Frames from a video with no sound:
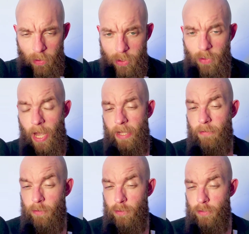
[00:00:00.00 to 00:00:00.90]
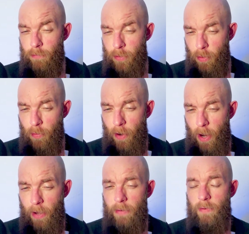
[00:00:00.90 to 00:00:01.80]
yeah, if you're using
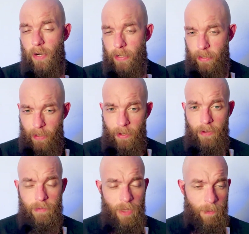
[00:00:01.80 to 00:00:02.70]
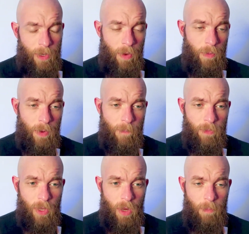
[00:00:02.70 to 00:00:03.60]
Fedora, right? Let me know
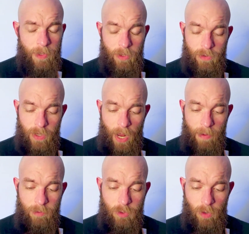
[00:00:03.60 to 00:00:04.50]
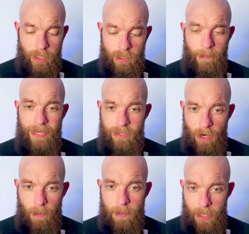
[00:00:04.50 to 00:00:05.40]
because I'm trying to make the
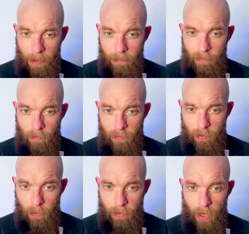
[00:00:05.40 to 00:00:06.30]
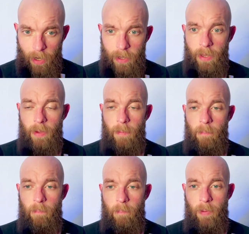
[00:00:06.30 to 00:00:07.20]
RPM for Fedora,
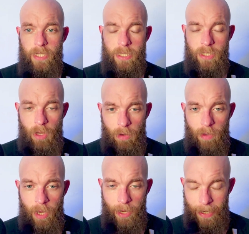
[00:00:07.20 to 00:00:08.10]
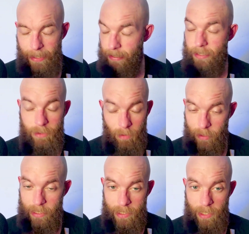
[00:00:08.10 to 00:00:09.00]
but it's not it's not
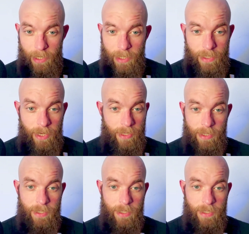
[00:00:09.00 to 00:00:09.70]
easy. It's like